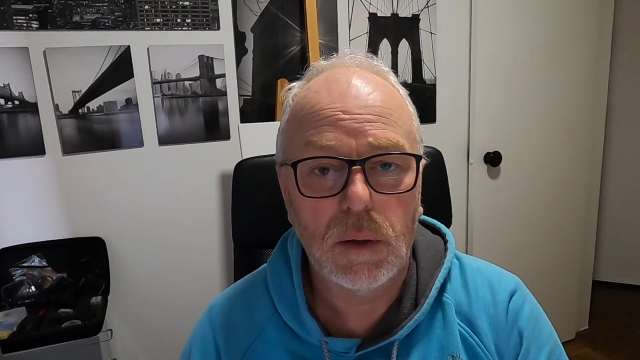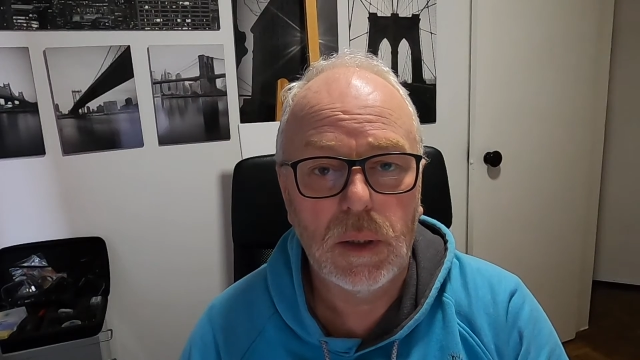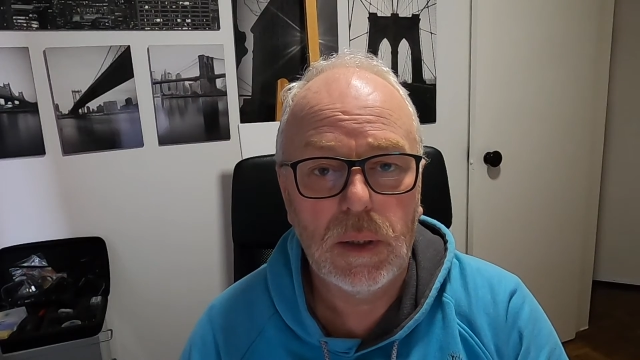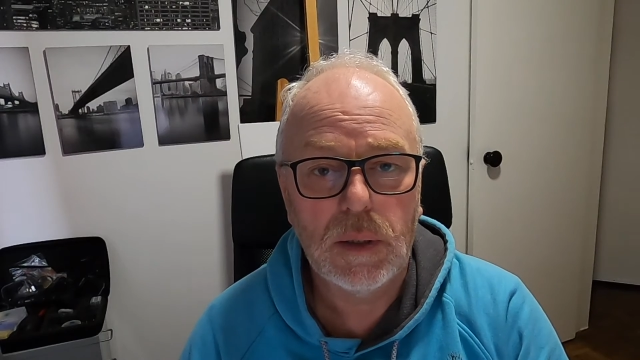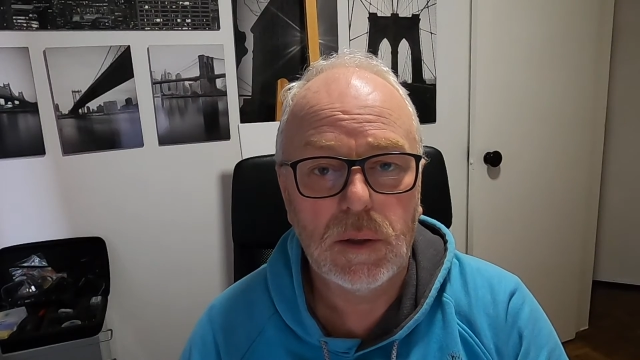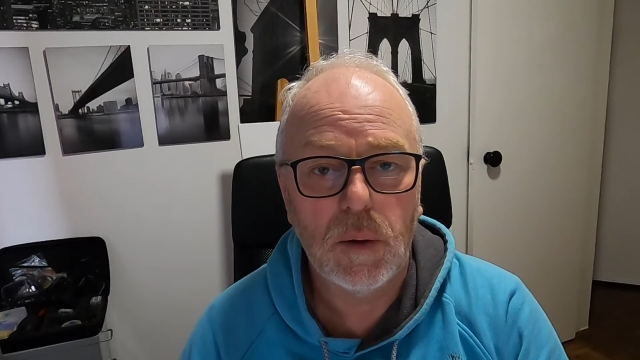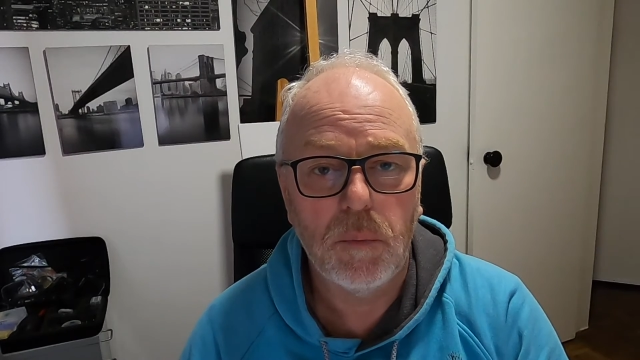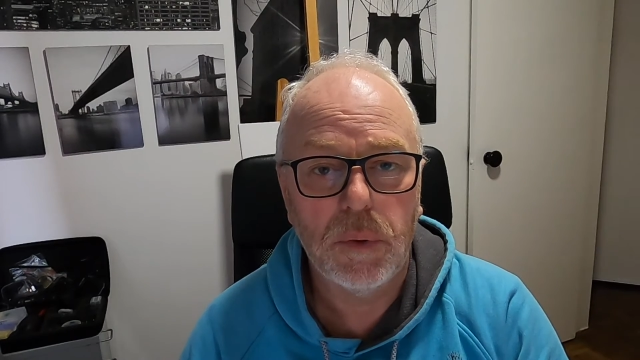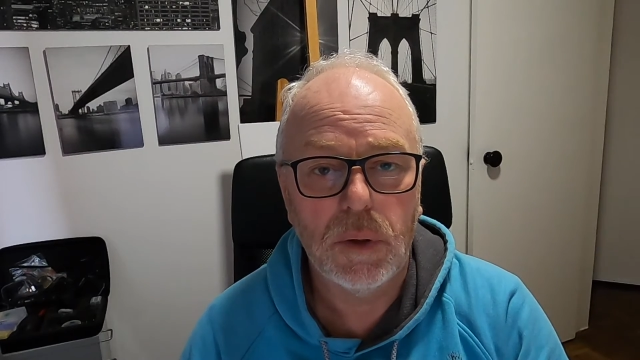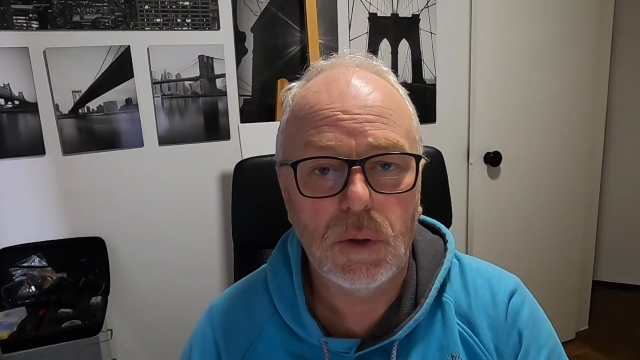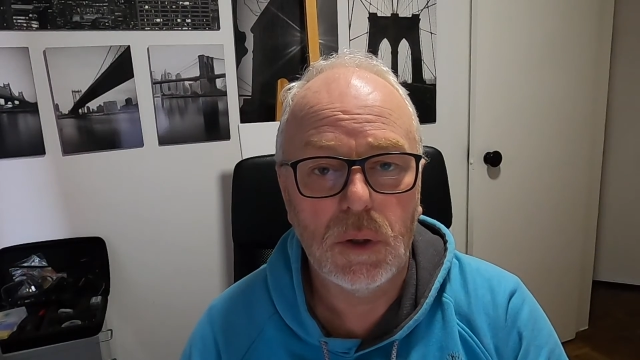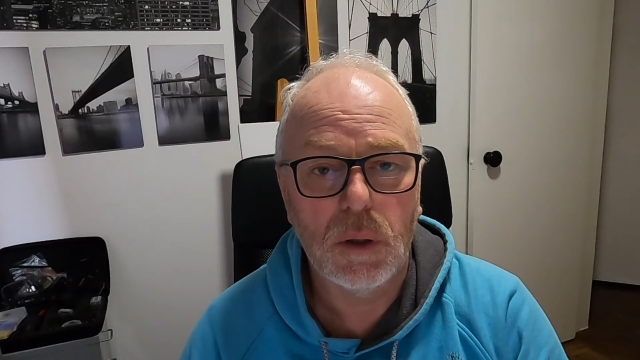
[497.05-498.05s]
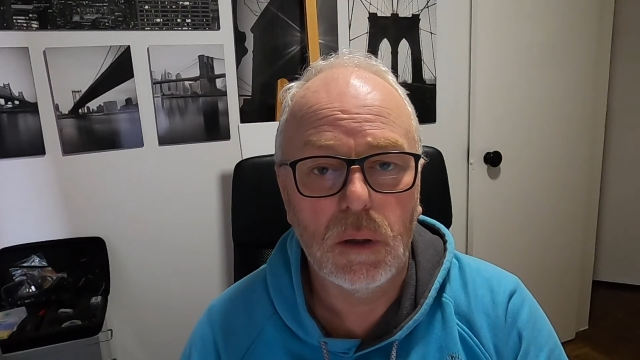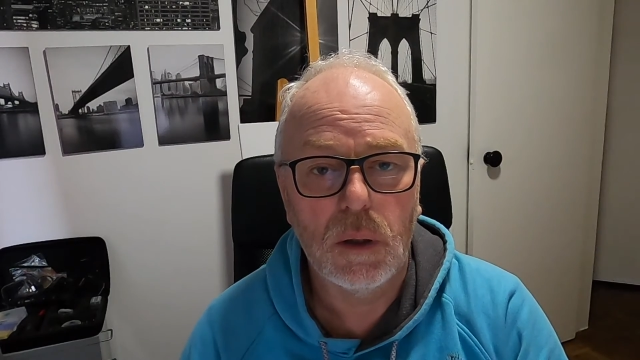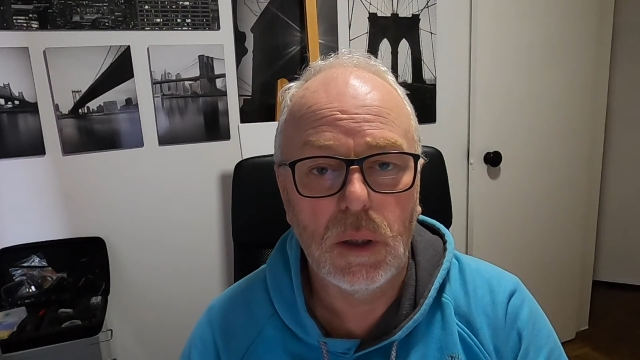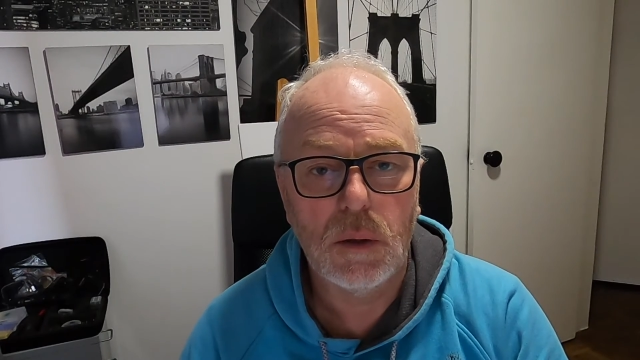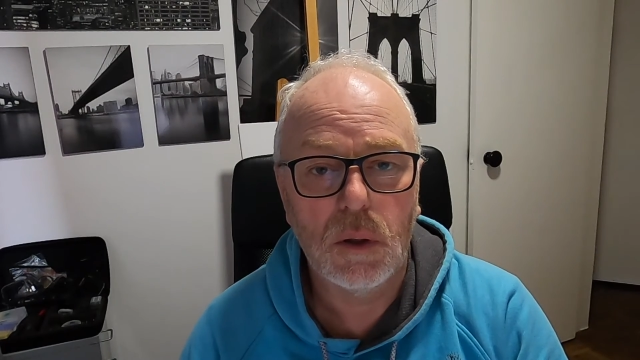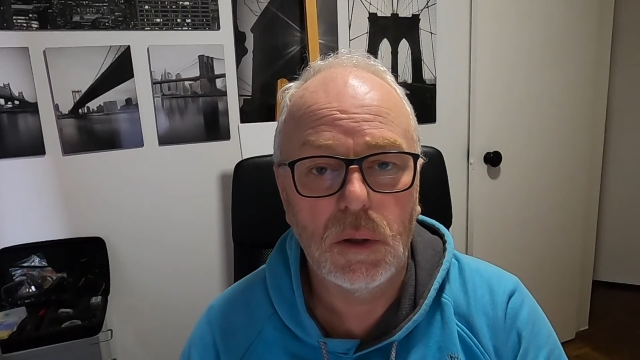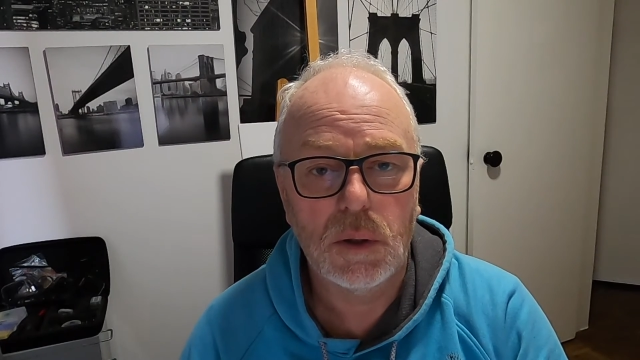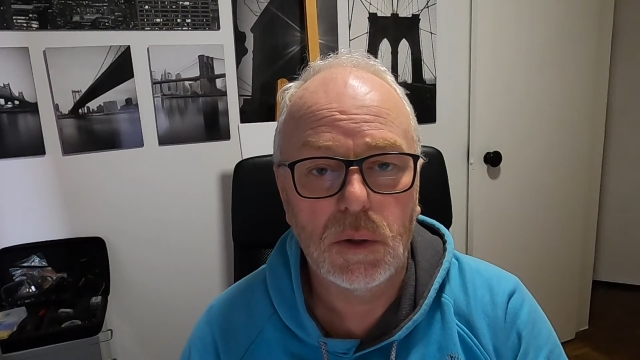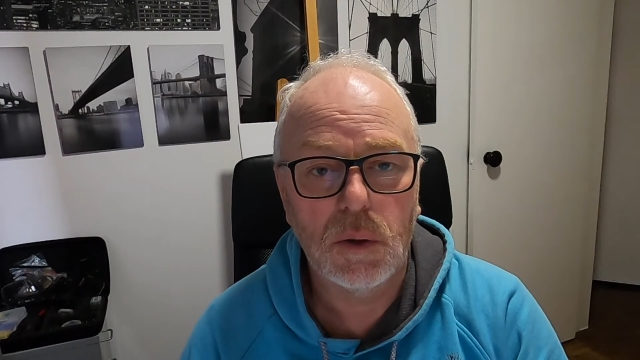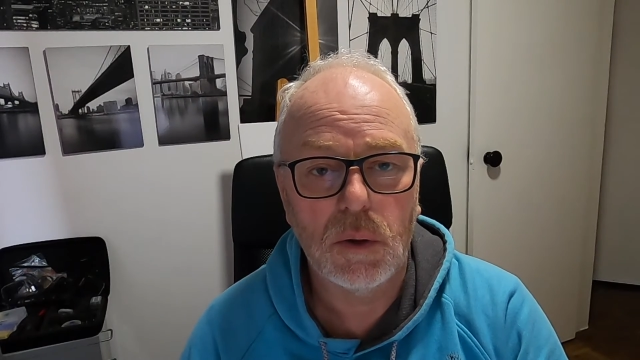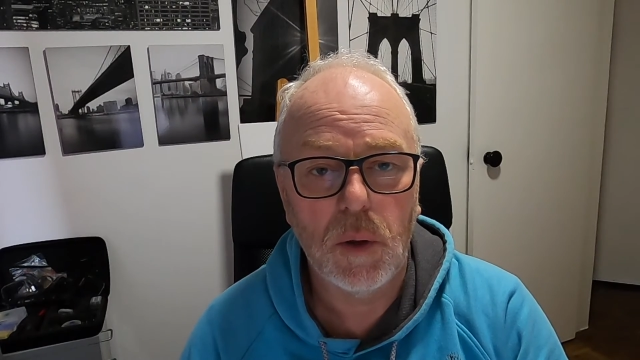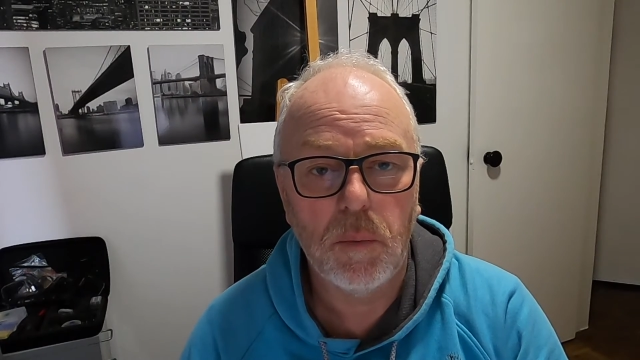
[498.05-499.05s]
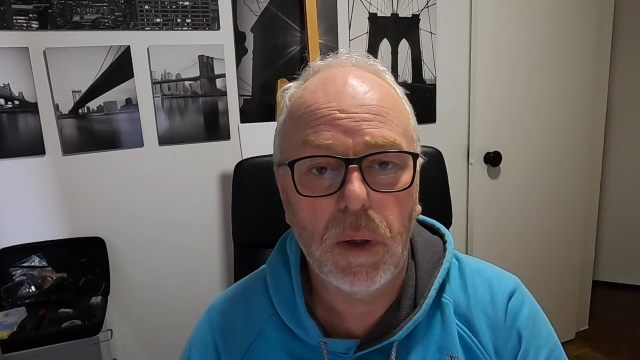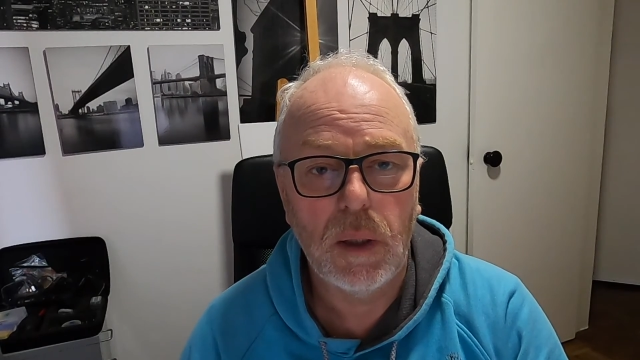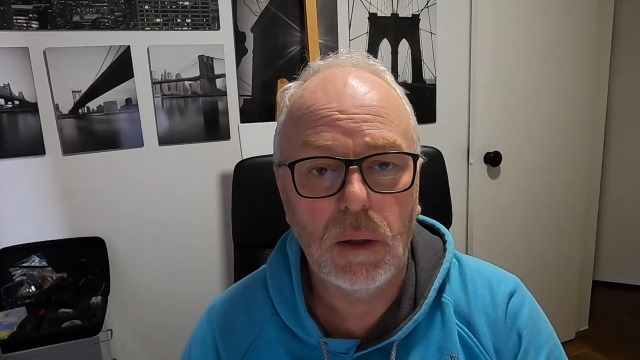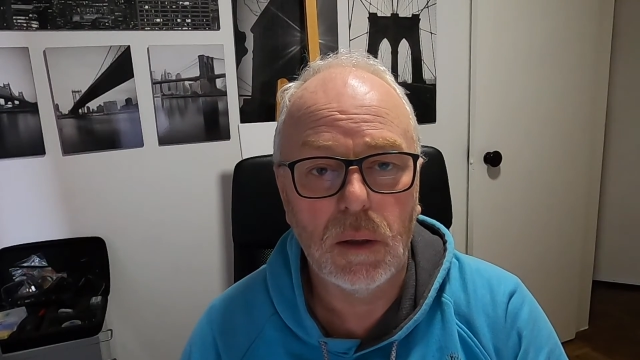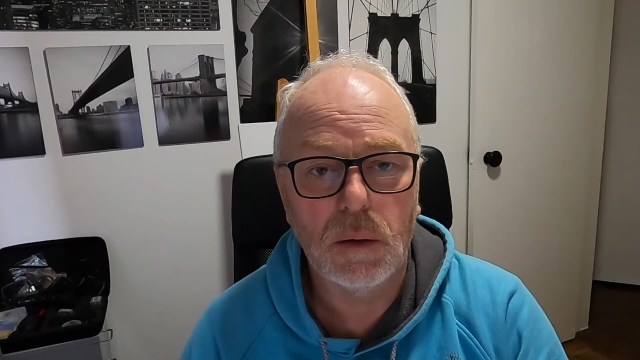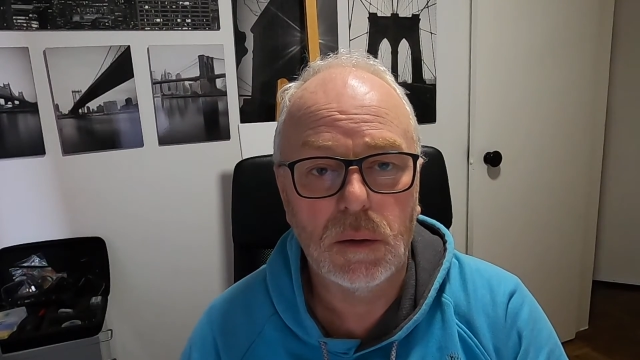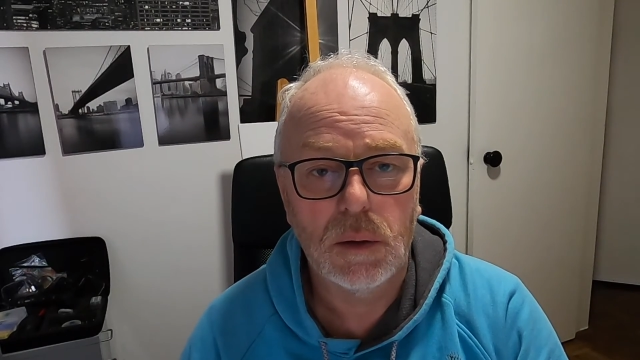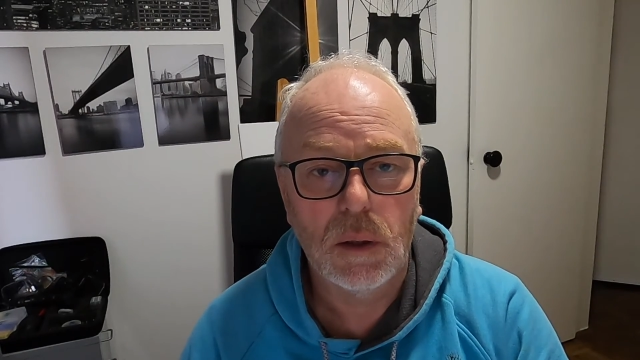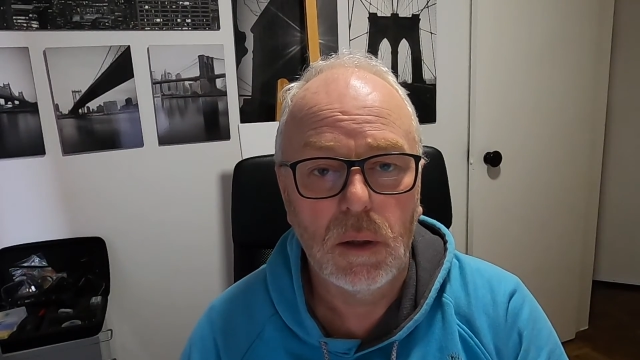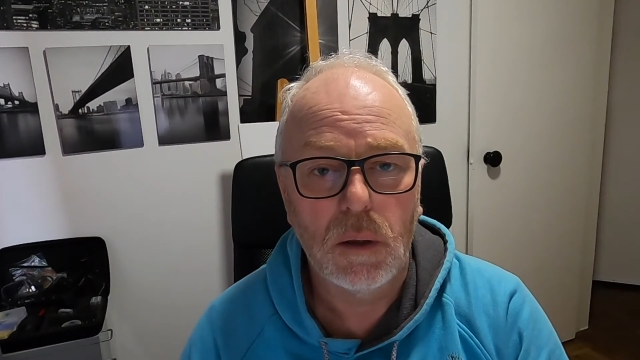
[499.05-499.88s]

K temperature is also dependent